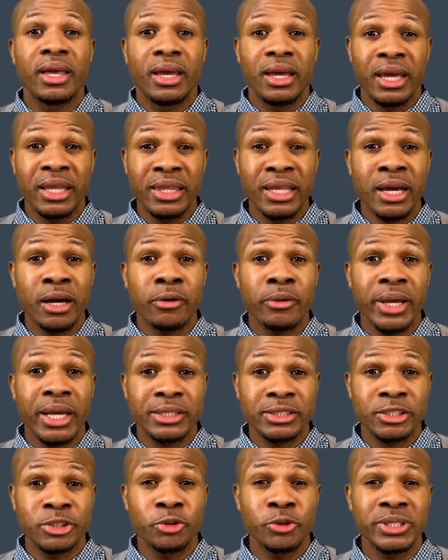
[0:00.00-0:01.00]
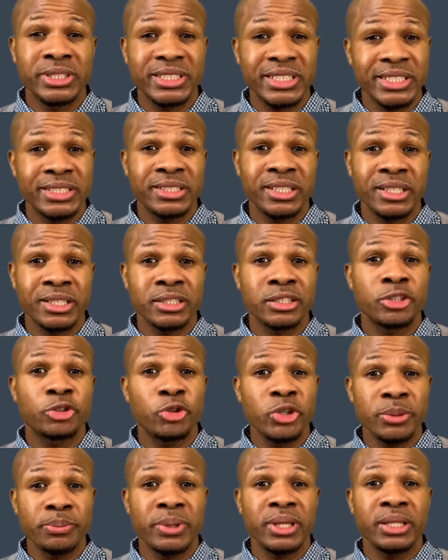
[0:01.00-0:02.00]
And now answer choice C says
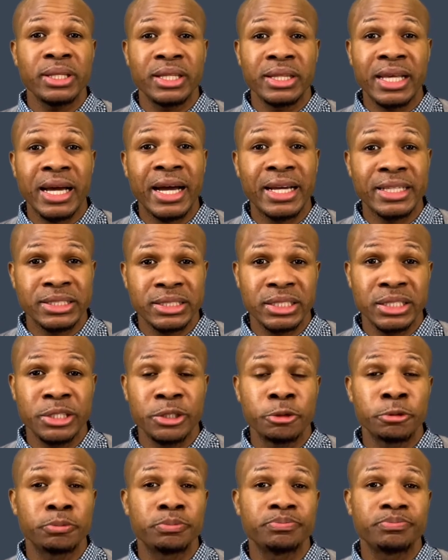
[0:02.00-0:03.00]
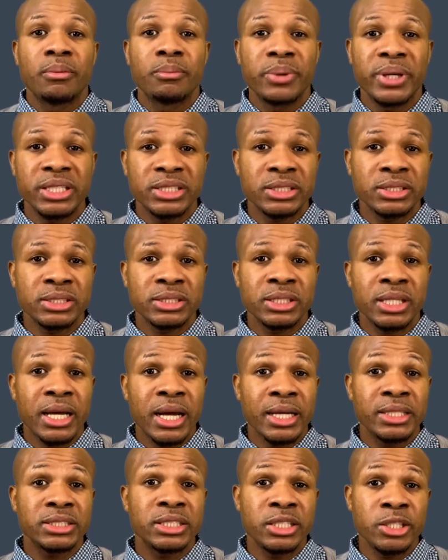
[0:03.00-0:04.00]
treatment in the ICU. Patients in the
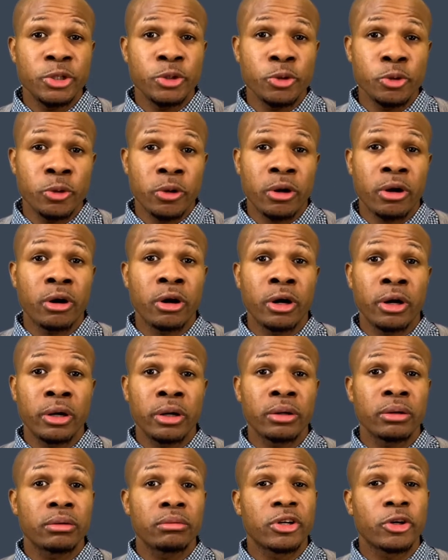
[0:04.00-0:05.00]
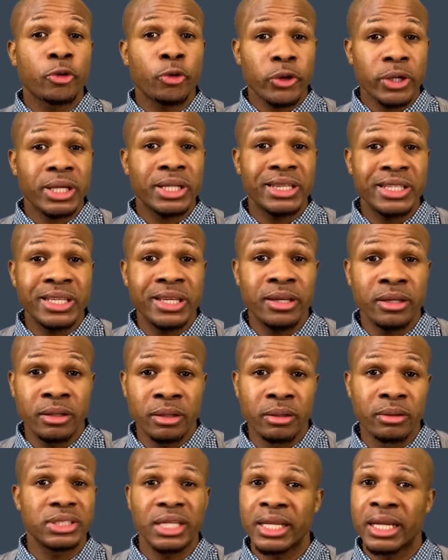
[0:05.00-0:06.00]
ICU are critically
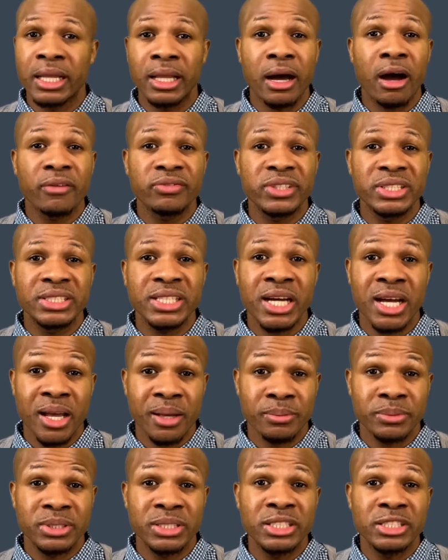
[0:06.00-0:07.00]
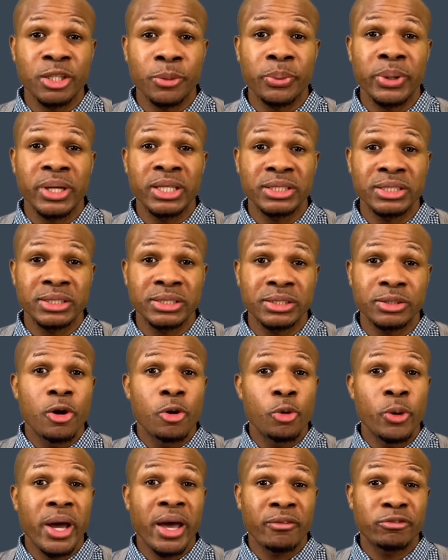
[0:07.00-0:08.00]
ill, and oftentimes these are patients
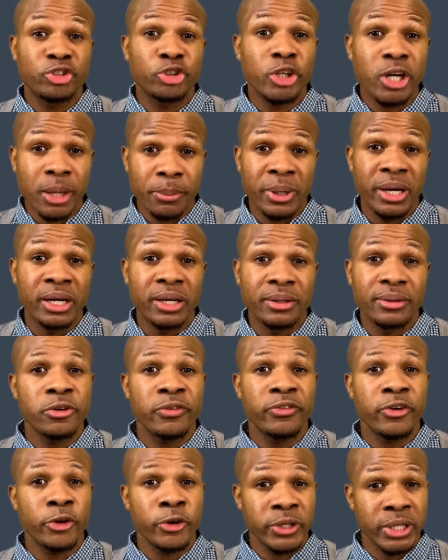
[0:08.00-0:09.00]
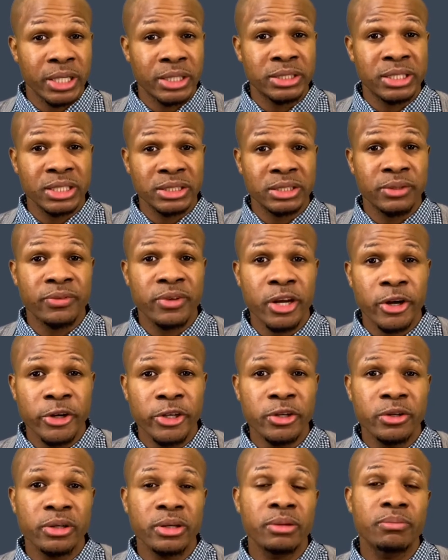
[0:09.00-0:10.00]
who have trauma. If you're in an intensive care
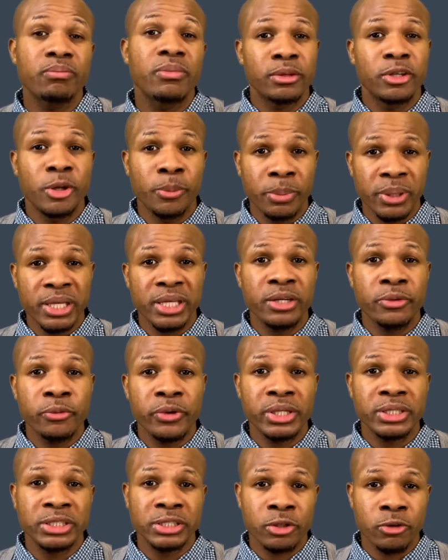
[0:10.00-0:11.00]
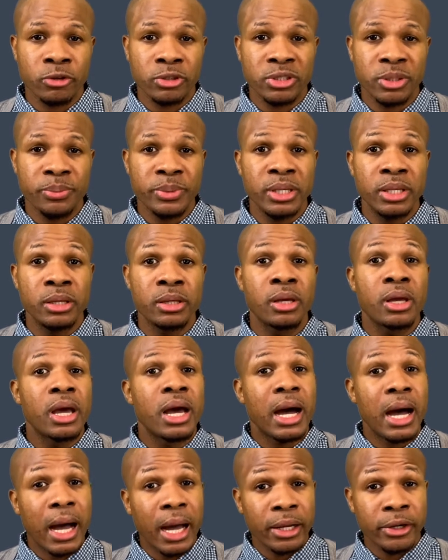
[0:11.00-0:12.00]
unit, your bleeding risk is going to be
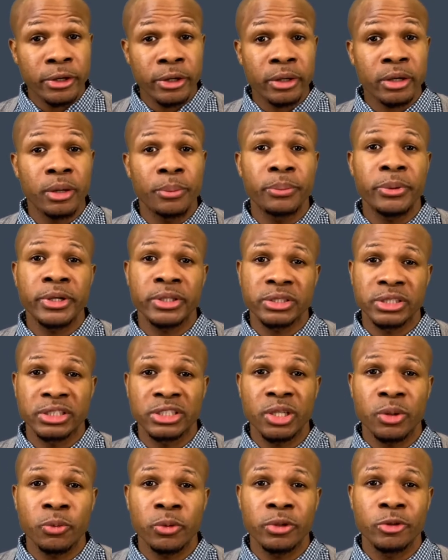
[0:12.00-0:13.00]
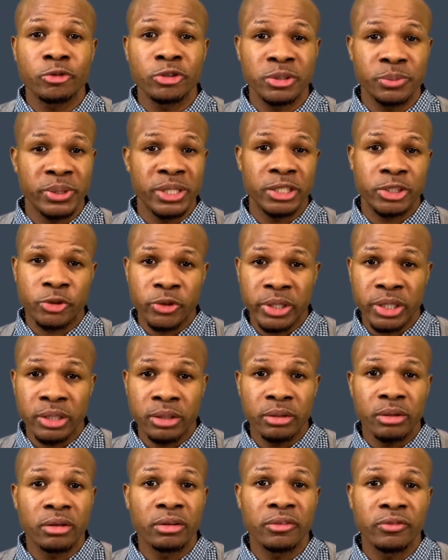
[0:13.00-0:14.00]
higher compared to someone who's being treated
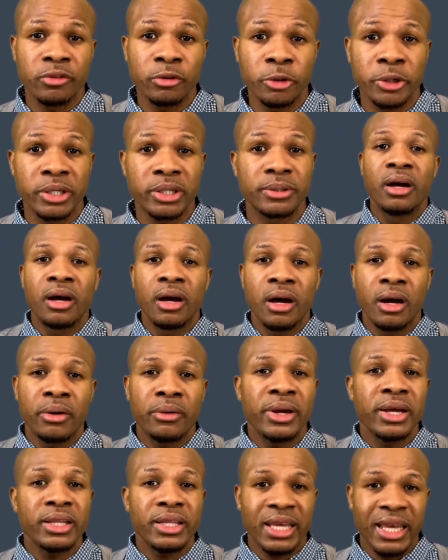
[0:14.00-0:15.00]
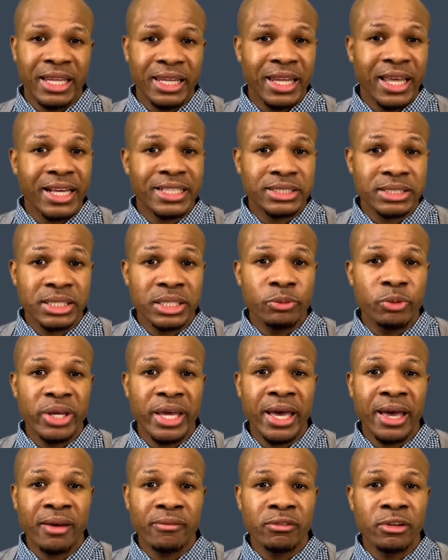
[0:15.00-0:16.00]
on the floor. All right, and lastly, we
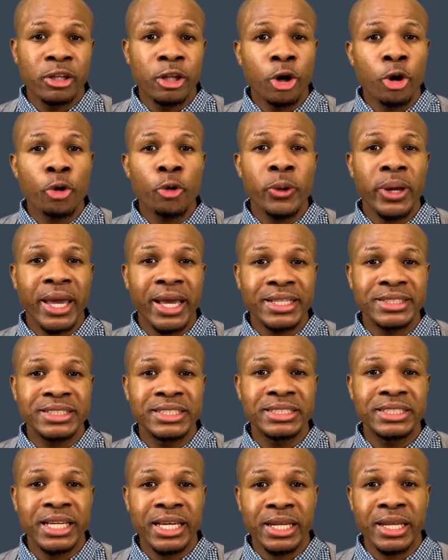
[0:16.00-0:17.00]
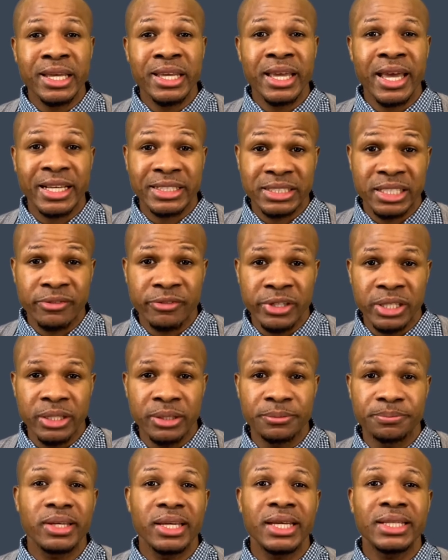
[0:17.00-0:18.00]
have low anti-10A activity.
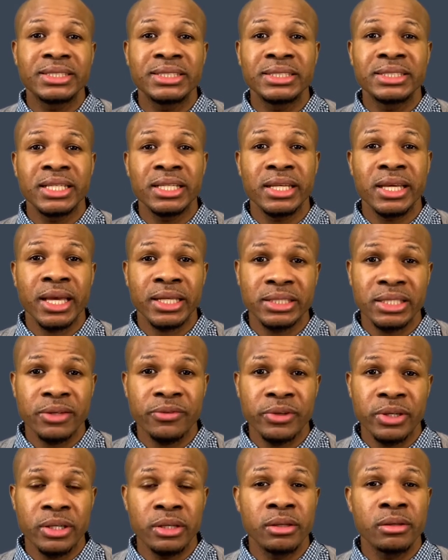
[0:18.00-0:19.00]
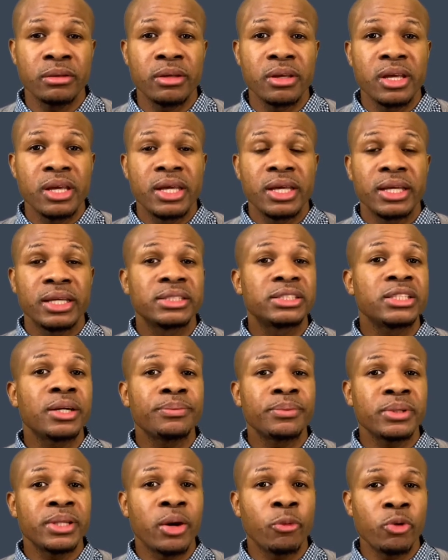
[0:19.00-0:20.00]
Anti-10A activity is
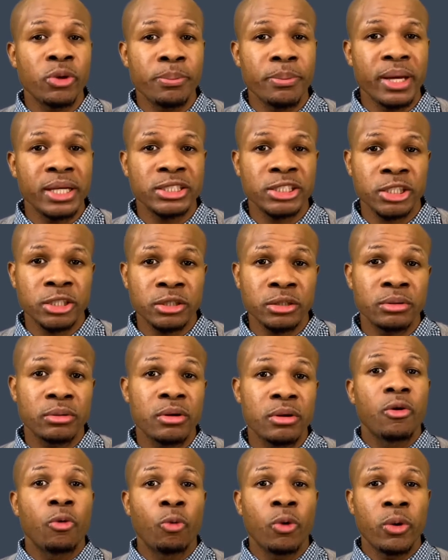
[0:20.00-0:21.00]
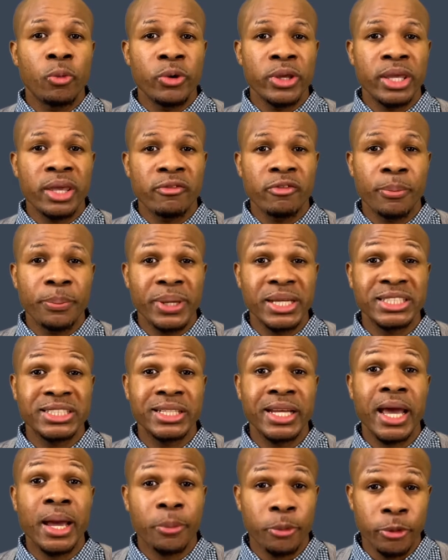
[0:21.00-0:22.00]
something that we measure when we give a patient
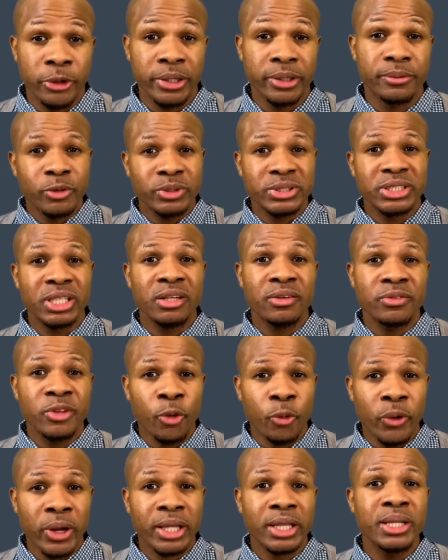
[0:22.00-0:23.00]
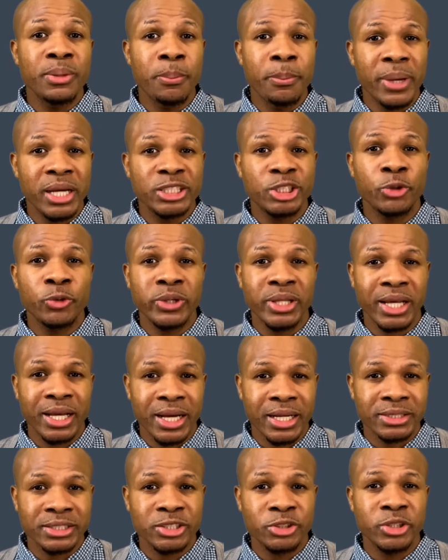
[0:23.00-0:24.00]
heparin. Instead of directly measuring the
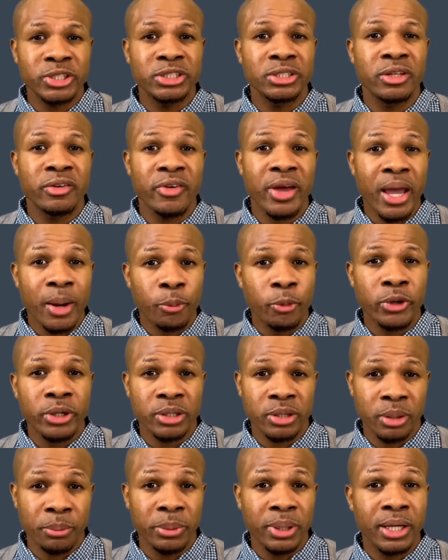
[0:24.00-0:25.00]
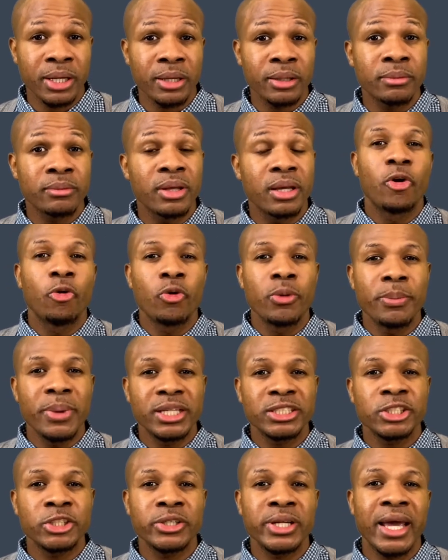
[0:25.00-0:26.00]
concentration of heparin in the blood, we
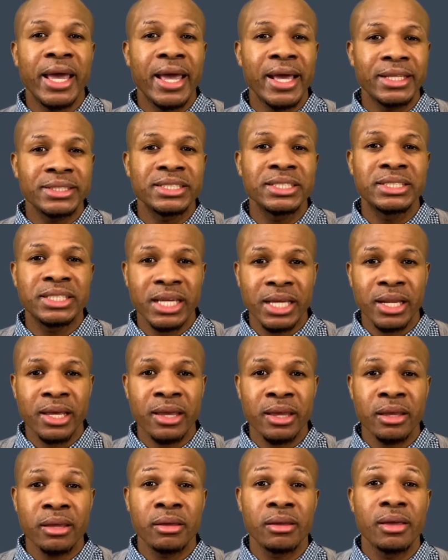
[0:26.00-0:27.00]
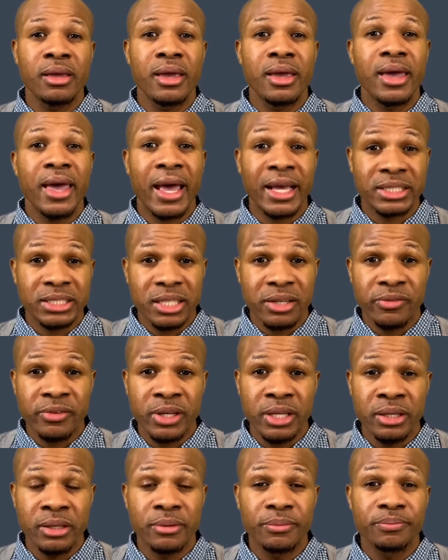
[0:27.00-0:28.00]
measure the anti-10A
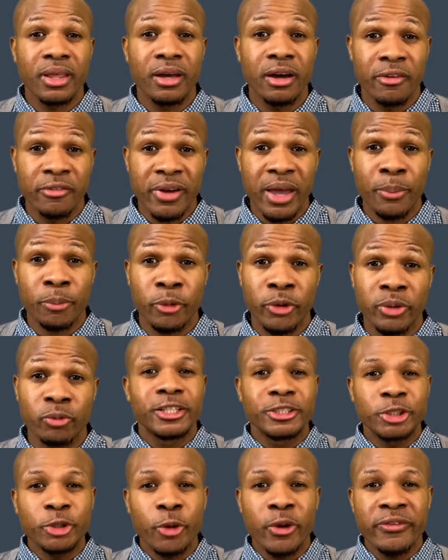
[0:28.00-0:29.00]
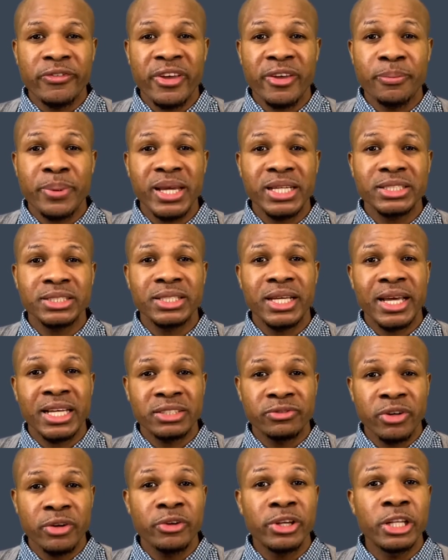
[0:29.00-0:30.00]
activity of heparin. So if a patient has
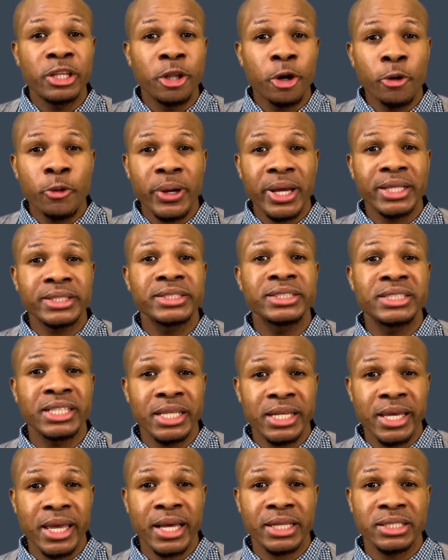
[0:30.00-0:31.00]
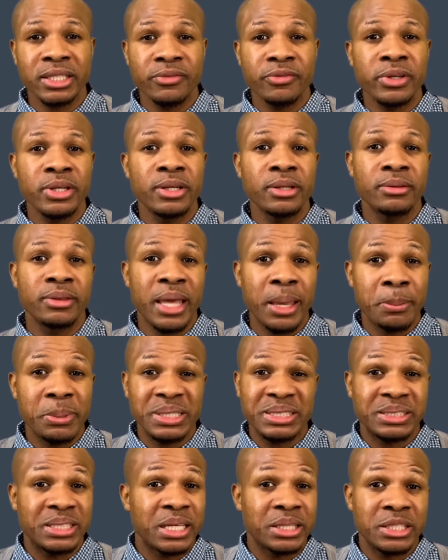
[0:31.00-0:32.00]
very low anti activity, that
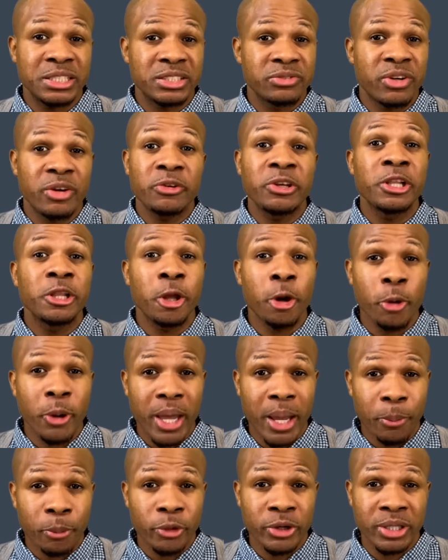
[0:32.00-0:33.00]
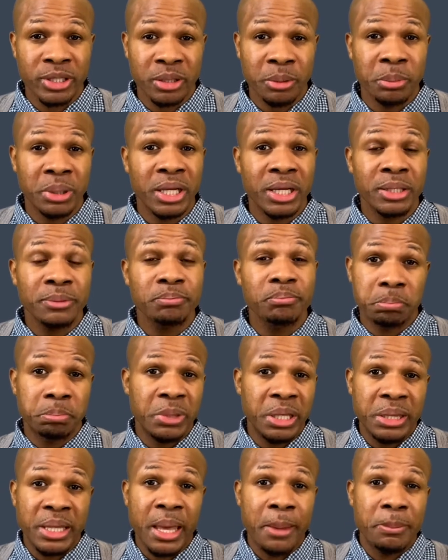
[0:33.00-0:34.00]
means that there's very low heparin in the blood,
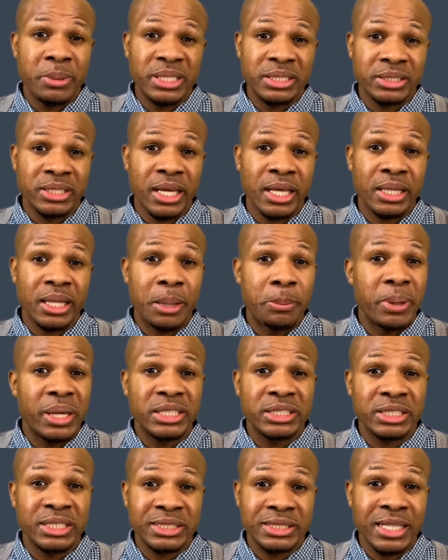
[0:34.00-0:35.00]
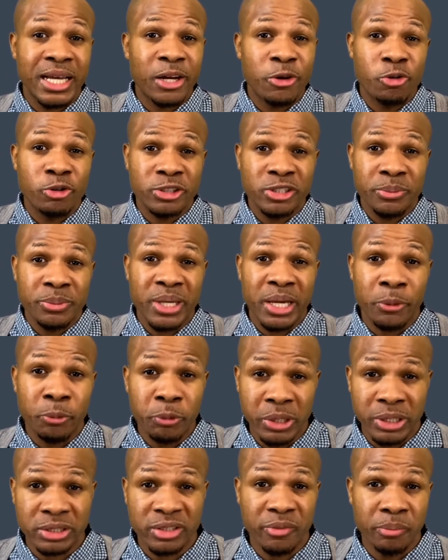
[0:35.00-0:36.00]
then that means that a patient is not going to be at
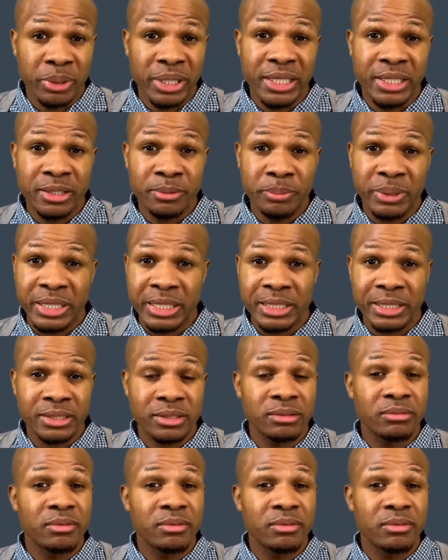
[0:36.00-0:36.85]
risk of bleeding because